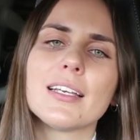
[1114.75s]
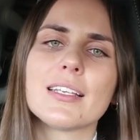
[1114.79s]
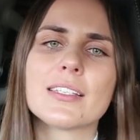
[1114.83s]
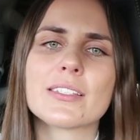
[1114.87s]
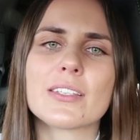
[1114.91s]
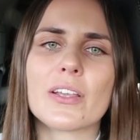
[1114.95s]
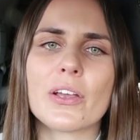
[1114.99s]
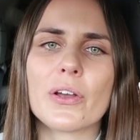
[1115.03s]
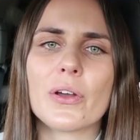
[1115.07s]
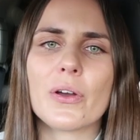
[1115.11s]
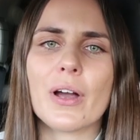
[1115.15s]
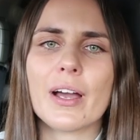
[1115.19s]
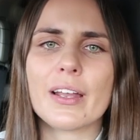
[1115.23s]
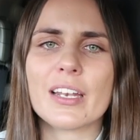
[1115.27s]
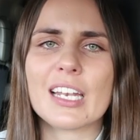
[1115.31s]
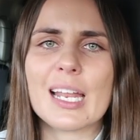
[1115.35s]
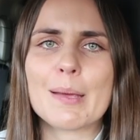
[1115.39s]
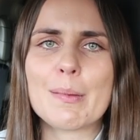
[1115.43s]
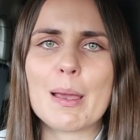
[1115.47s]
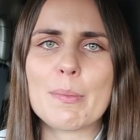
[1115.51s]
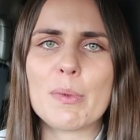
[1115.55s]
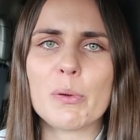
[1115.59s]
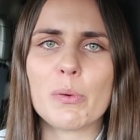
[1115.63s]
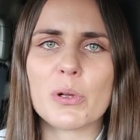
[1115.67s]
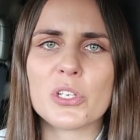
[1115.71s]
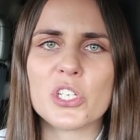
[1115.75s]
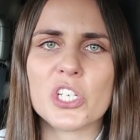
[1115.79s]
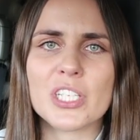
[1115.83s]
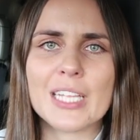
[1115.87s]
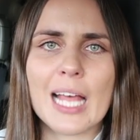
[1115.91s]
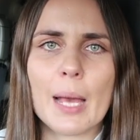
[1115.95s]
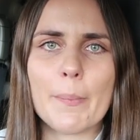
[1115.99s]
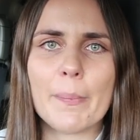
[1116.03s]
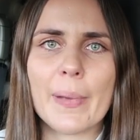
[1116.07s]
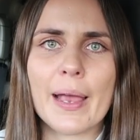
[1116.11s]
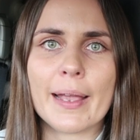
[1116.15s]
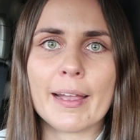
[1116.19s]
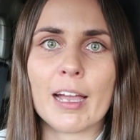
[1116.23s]
So I don't know, maybe watching
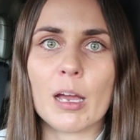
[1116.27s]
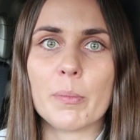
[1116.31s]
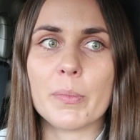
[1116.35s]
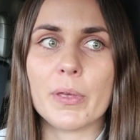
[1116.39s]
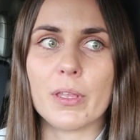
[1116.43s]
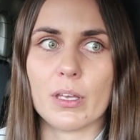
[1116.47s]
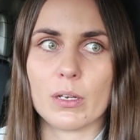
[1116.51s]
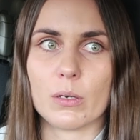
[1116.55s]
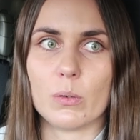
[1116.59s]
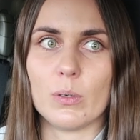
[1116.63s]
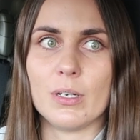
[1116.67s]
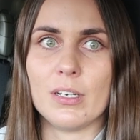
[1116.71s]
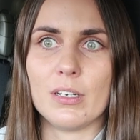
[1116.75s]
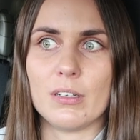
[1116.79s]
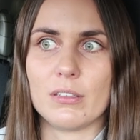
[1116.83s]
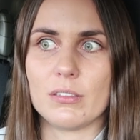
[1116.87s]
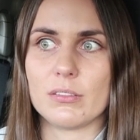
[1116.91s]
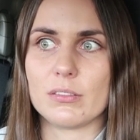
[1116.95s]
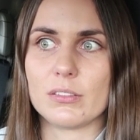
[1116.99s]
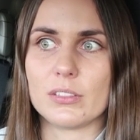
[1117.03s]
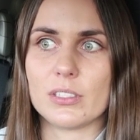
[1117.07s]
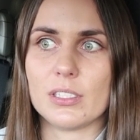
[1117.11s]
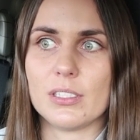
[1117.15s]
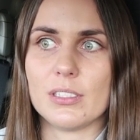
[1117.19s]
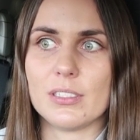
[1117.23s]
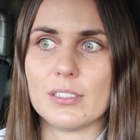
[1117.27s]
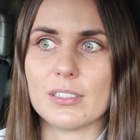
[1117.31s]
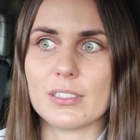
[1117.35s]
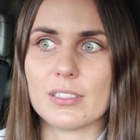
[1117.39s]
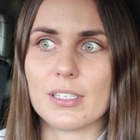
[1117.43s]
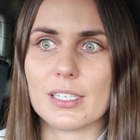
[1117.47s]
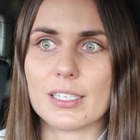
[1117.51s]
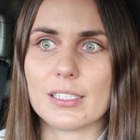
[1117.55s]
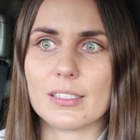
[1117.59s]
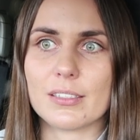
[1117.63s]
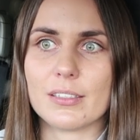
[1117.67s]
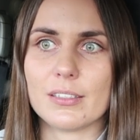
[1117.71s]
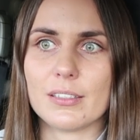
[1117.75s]
that back, I'd be like, wow, geez,
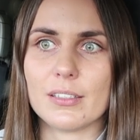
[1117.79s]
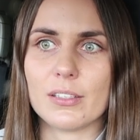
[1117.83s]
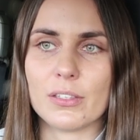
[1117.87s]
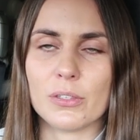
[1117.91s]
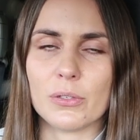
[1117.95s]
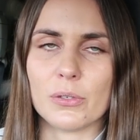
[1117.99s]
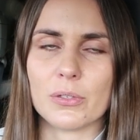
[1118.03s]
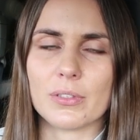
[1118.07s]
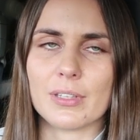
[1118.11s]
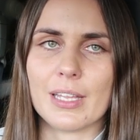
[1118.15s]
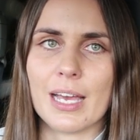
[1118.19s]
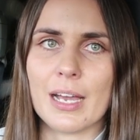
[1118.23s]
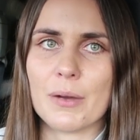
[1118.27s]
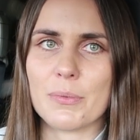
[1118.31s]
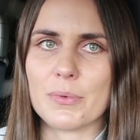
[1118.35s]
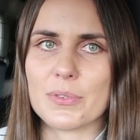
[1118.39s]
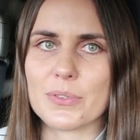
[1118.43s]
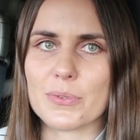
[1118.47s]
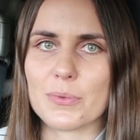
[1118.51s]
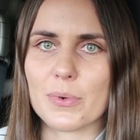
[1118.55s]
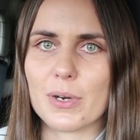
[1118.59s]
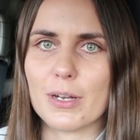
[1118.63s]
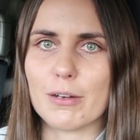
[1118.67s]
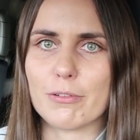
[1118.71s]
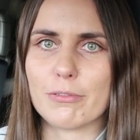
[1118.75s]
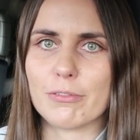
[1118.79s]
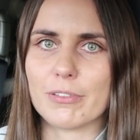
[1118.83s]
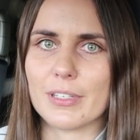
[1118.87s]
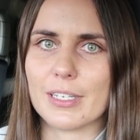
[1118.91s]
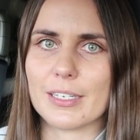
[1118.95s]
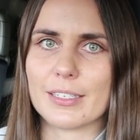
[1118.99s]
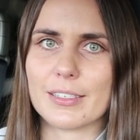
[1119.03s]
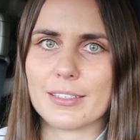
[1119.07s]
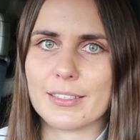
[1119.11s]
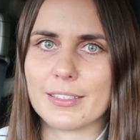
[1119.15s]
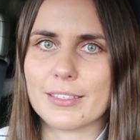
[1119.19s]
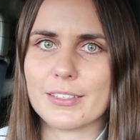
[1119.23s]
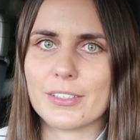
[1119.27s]
like you thought that was rough.
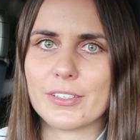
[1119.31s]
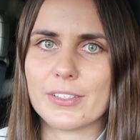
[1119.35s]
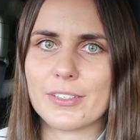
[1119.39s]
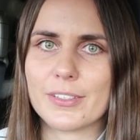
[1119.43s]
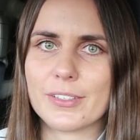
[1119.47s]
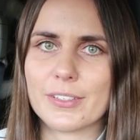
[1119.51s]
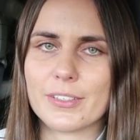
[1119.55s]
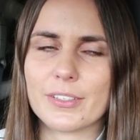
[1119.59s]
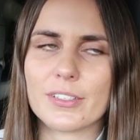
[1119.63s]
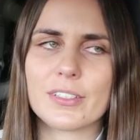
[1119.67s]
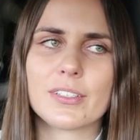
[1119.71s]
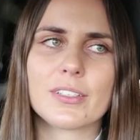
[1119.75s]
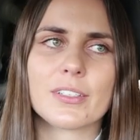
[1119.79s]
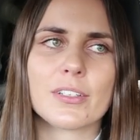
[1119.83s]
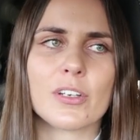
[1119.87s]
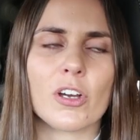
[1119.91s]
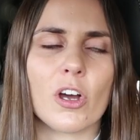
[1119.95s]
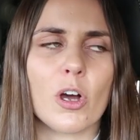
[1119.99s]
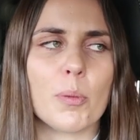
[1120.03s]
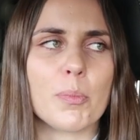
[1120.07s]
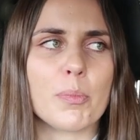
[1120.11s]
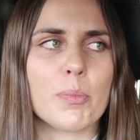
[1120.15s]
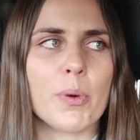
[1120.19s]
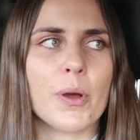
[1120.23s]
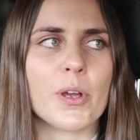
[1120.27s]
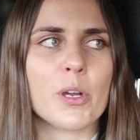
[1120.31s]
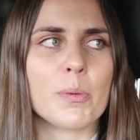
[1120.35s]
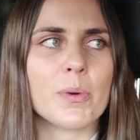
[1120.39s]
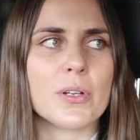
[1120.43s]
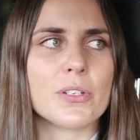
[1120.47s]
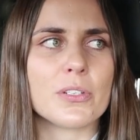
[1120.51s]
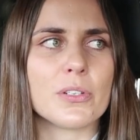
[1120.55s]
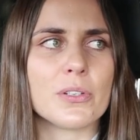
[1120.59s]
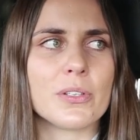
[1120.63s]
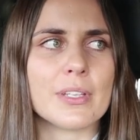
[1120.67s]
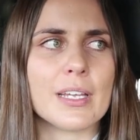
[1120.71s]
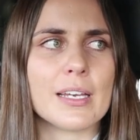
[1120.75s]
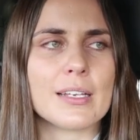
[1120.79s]
Like, cop
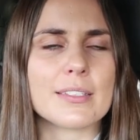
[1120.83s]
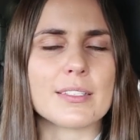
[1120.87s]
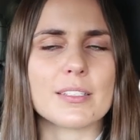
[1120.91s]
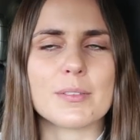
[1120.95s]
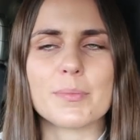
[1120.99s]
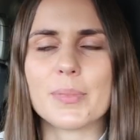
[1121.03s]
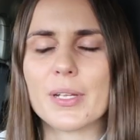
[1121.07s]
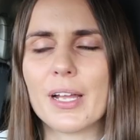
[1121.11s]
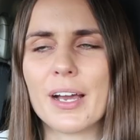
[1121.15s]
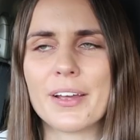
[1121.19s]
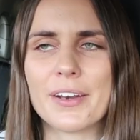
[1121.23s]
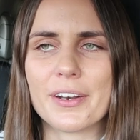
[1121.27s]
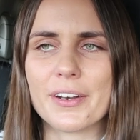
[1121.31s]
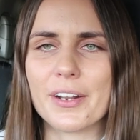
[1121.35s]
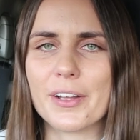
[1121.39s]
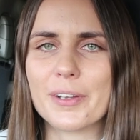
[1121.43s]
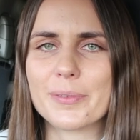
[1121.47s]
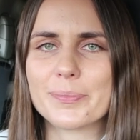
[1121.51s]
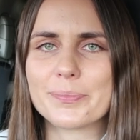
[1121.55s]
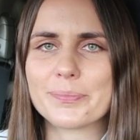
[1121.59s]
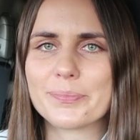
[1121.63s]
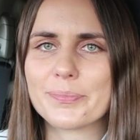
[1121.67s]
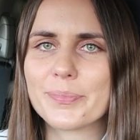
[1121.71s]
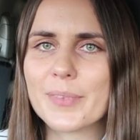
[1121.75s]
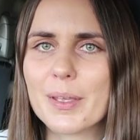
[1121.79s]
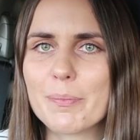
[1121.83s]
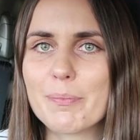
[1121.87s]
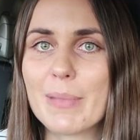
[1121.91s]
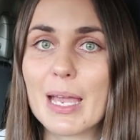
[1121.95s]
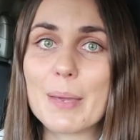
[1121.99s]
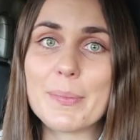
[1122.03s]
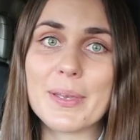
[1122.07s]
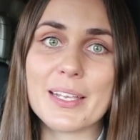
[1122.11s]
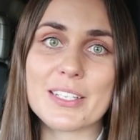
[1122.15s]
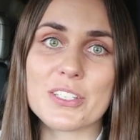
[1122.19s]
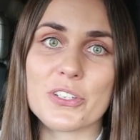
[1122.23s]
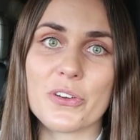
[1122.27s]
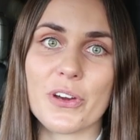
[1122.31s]
Pokemon 2000, but I don't know,
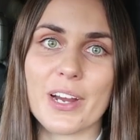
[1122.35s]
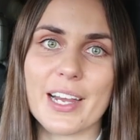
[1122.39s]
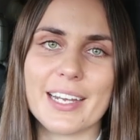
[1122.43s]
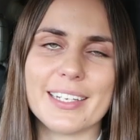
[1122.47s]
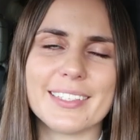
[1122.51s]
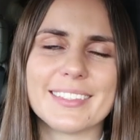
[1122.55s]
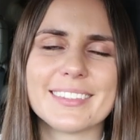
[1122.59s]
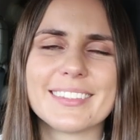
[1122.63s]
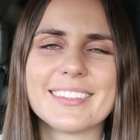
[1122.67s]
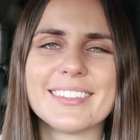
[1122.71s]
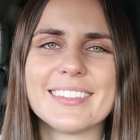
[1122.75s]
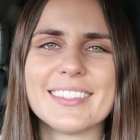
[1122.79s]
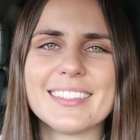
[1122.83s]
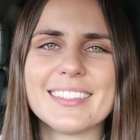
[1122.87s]
maybe it's great.